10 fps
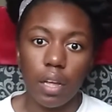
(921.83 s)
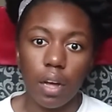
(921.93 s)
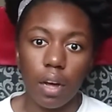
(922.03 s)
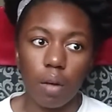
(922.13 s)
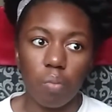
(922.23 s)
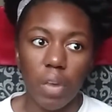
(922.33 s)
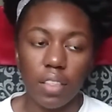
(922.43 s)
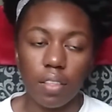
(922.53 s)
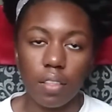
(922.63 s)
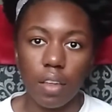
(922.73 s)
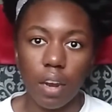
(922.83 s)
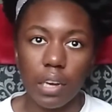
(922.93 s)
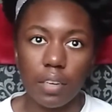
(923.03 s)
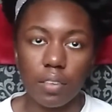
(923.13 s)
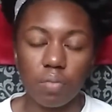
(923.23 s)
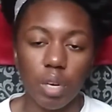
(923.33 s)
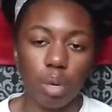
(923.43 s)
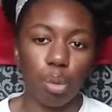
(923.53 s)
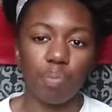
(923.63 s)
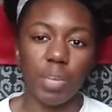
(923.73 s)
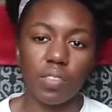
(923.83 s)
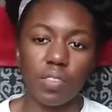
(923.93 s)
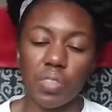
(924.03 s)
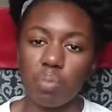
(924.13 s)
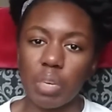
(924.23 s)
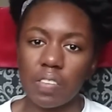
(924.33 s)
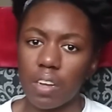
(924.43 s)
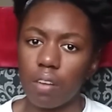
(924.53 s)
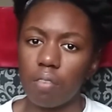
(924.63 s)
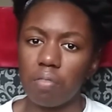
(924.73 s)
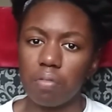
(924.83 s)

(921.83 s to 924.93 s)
I think that I need to find more peace within myself